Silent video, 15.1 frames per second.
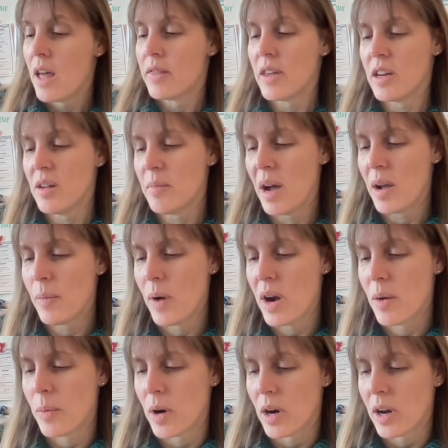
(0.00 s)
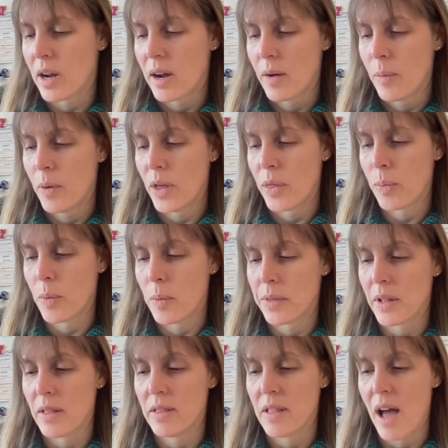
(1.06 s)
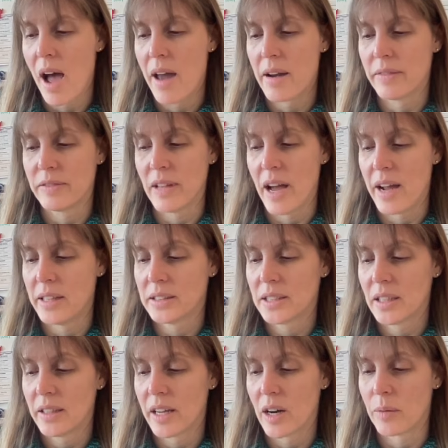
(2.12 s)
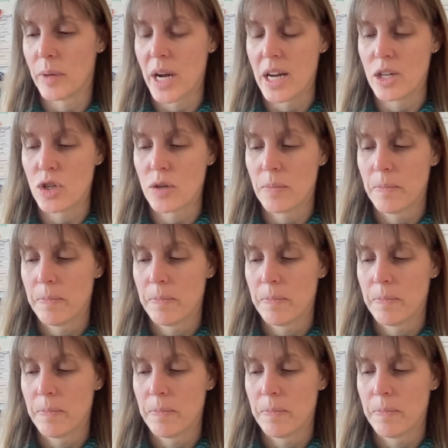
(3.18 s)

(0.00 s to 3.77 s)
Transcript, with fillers: then you might wanna work with one with a lot of lines, like a ridge